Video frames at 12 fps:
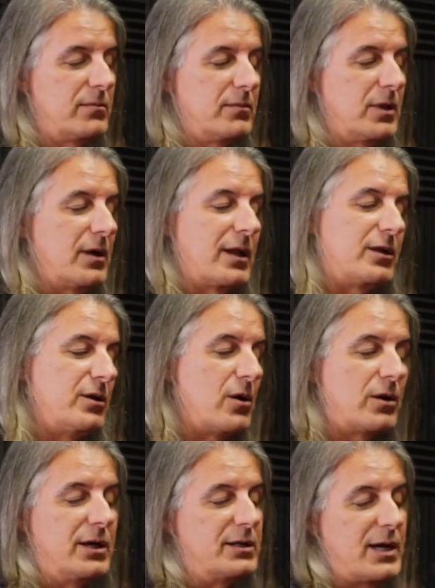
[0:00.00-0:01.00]
you know, like
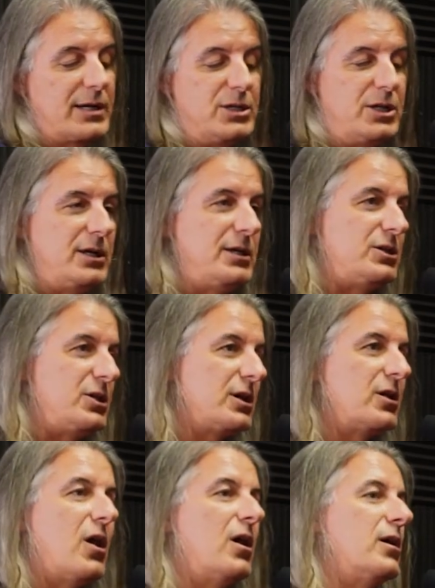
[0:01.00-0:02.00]
yoga, tai chi,
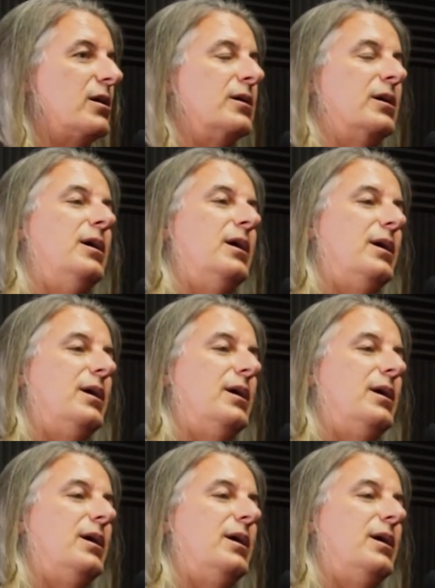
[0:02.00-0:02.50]
qigong.